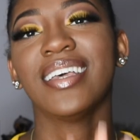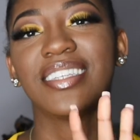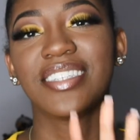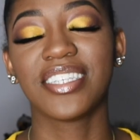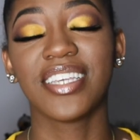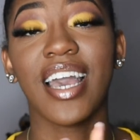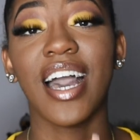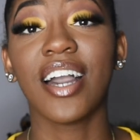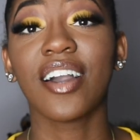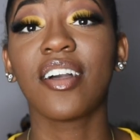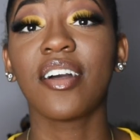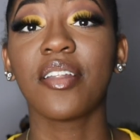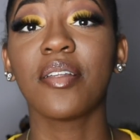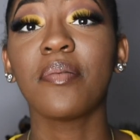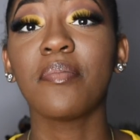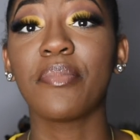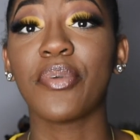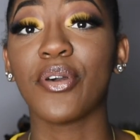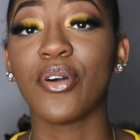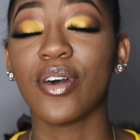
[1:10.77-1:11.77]
See, I
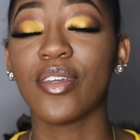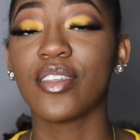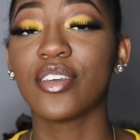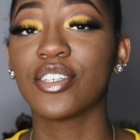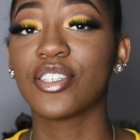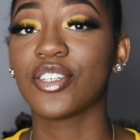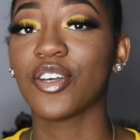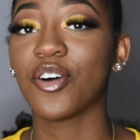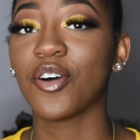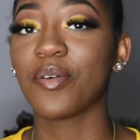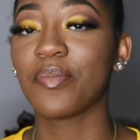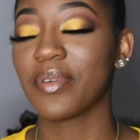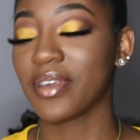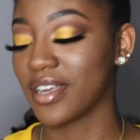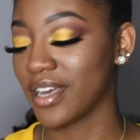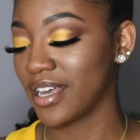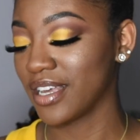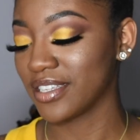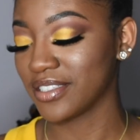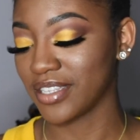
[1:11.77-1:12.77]
couldn't be on this show
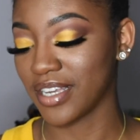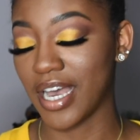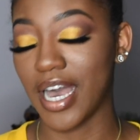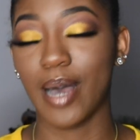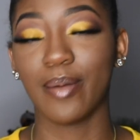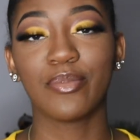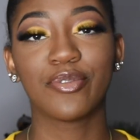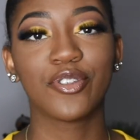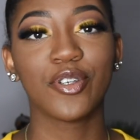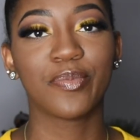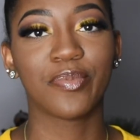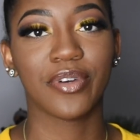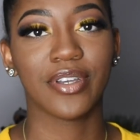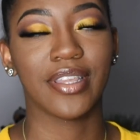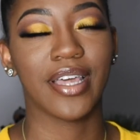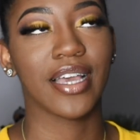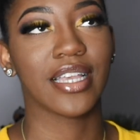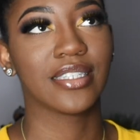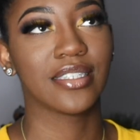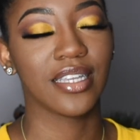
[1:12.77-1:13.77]
because like I'm super
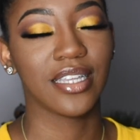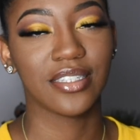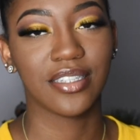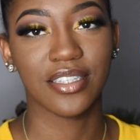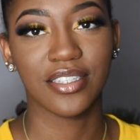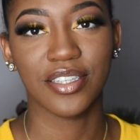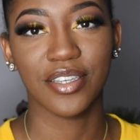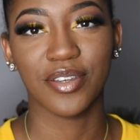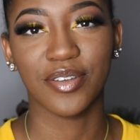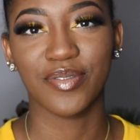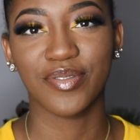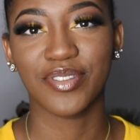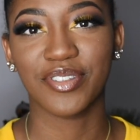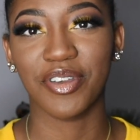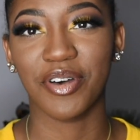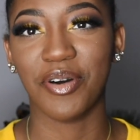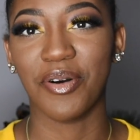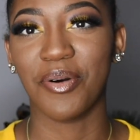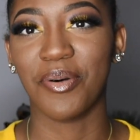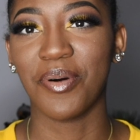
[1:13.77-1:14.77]
like sensitive,
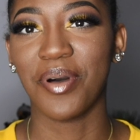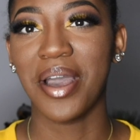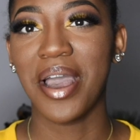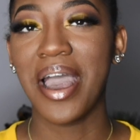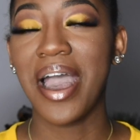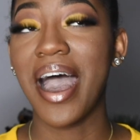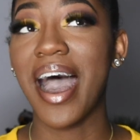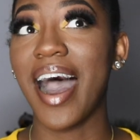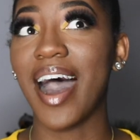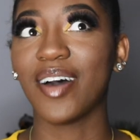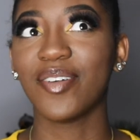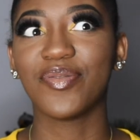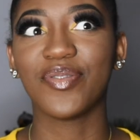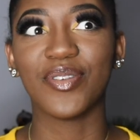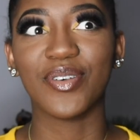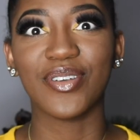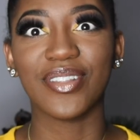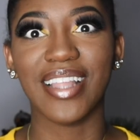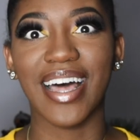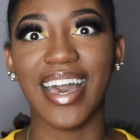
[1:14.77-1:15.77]
so I
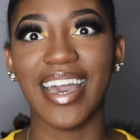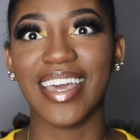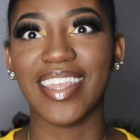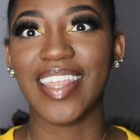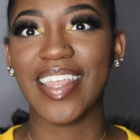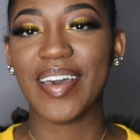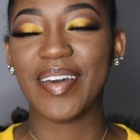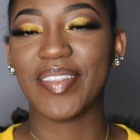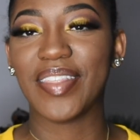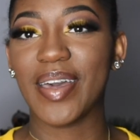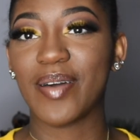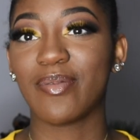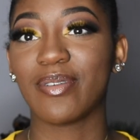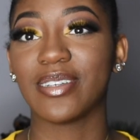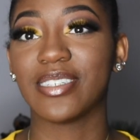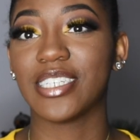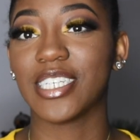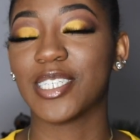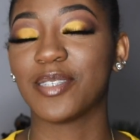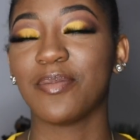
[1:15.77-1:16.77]
feel like they, they
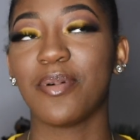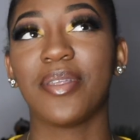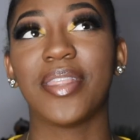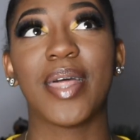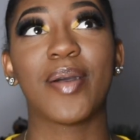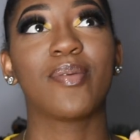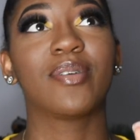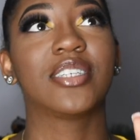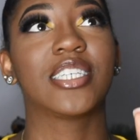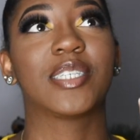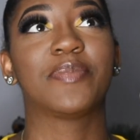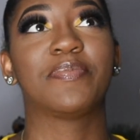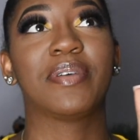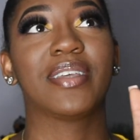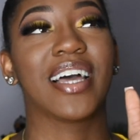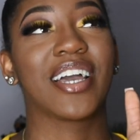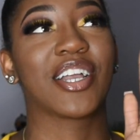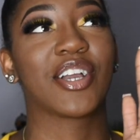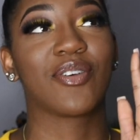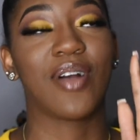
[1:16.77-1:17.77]
would just they would just be
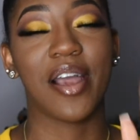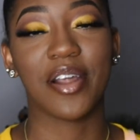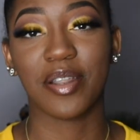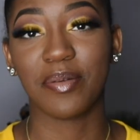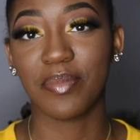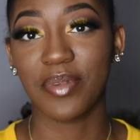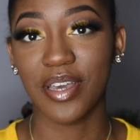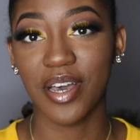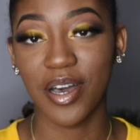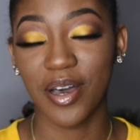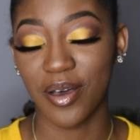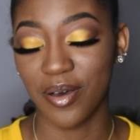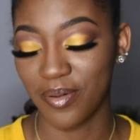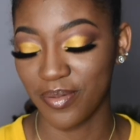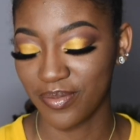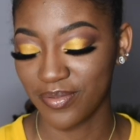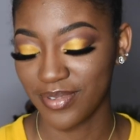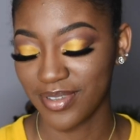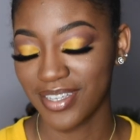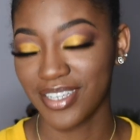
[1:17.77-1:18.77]
like grinding me
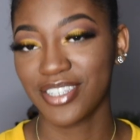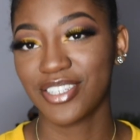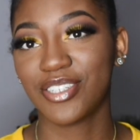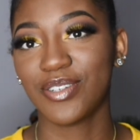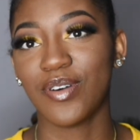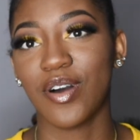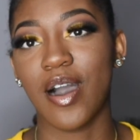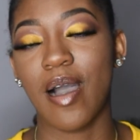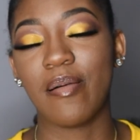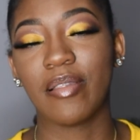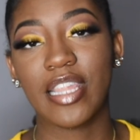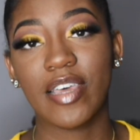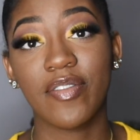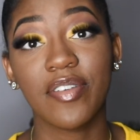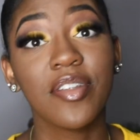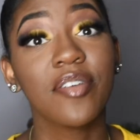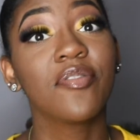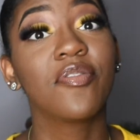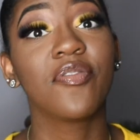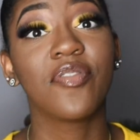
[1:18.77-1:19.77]
up. Shoot, um,
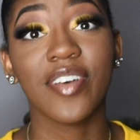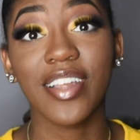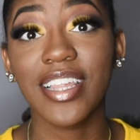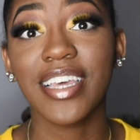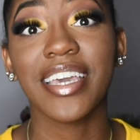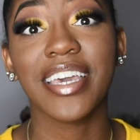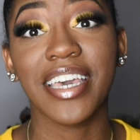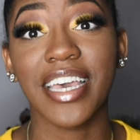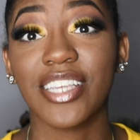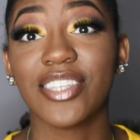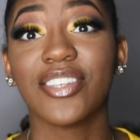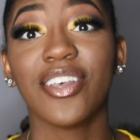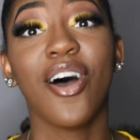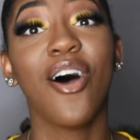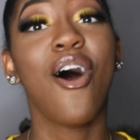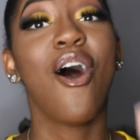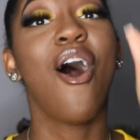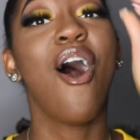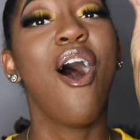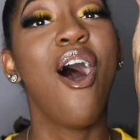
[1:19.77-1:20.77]
living in Philly is
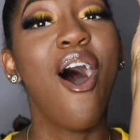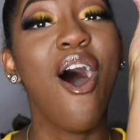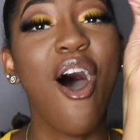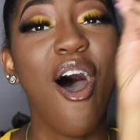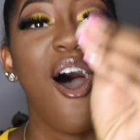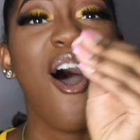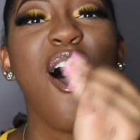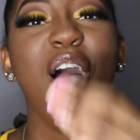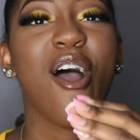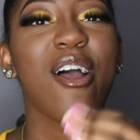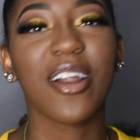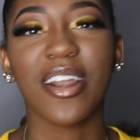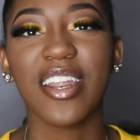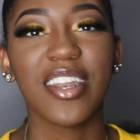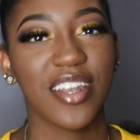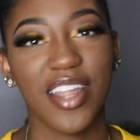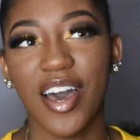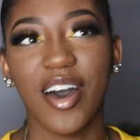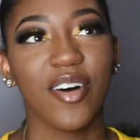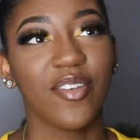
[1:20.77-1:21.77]
hard
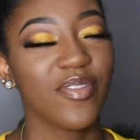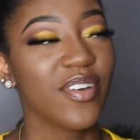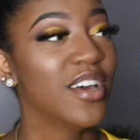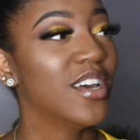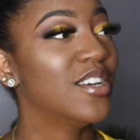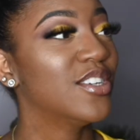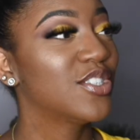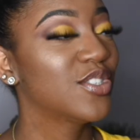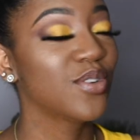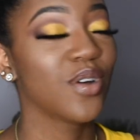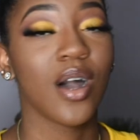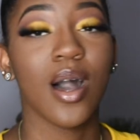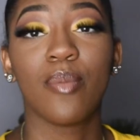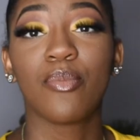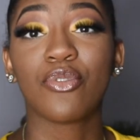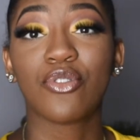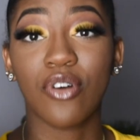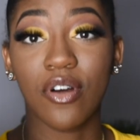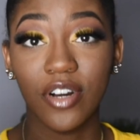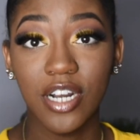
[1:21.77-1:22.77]
enough. Shoot,
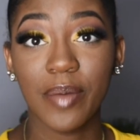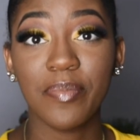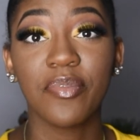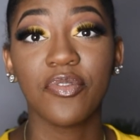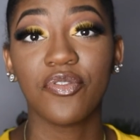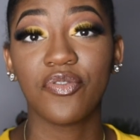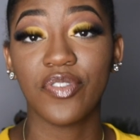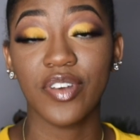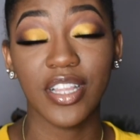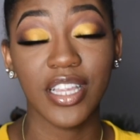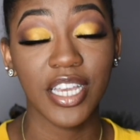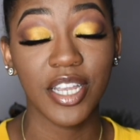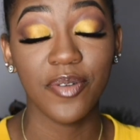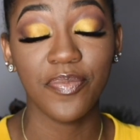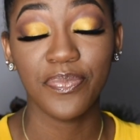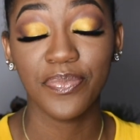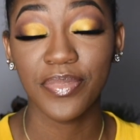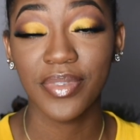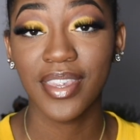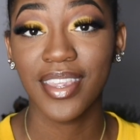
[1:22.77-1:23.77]
um, growing up in Philly,